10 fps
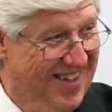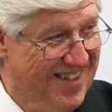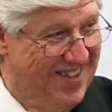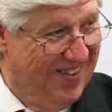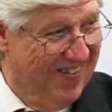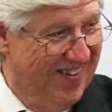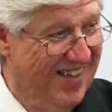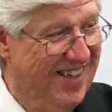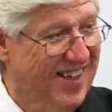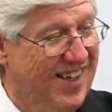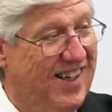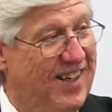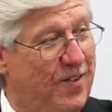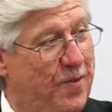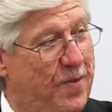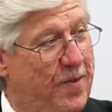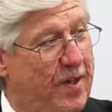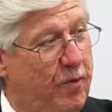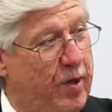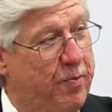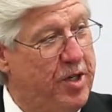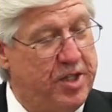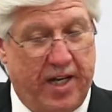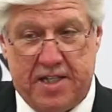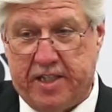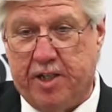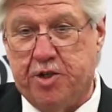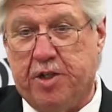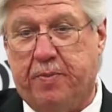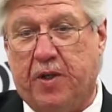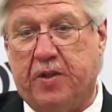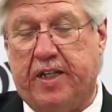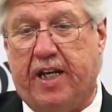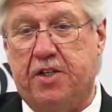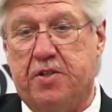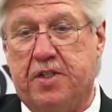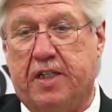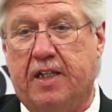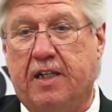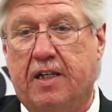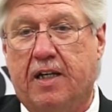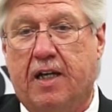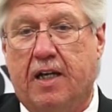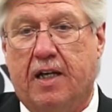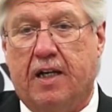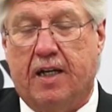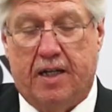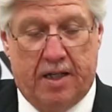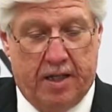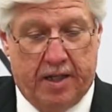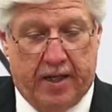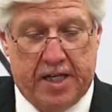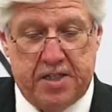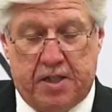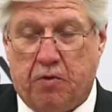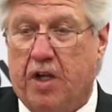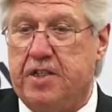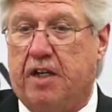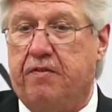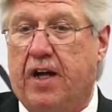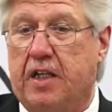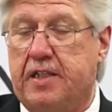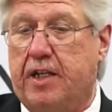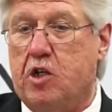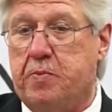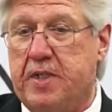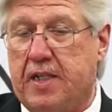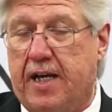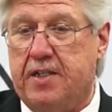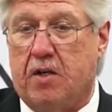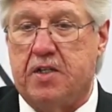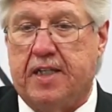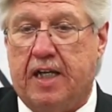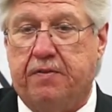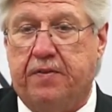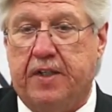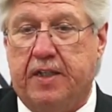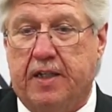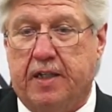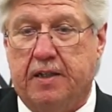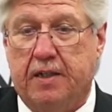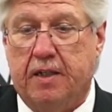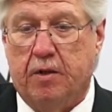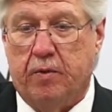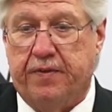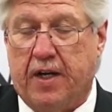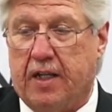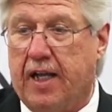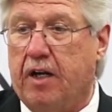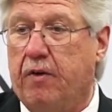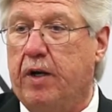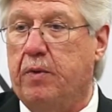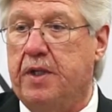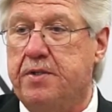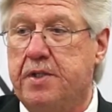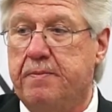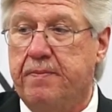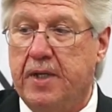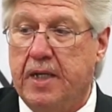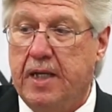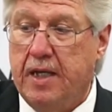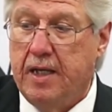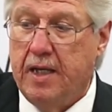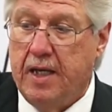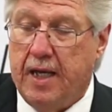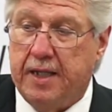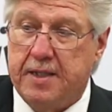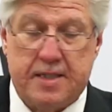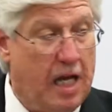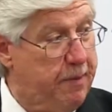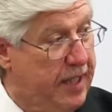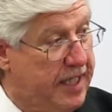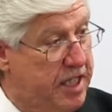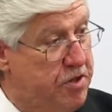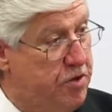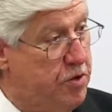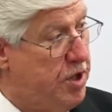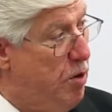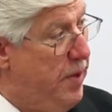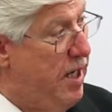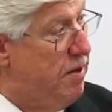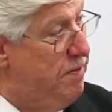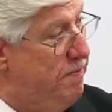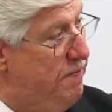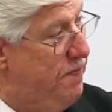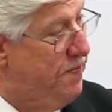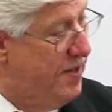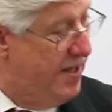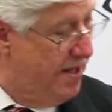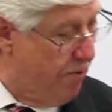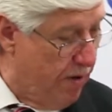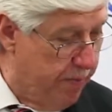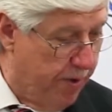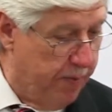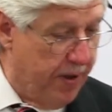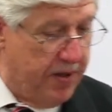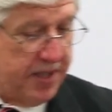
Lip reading: So, and we appreciate his leadership here at the agency. The agency runs on volunteers besides our staff, and we've got a lot of great ones. At this time, I'd like to introduce our mayor, Rob Palmieri.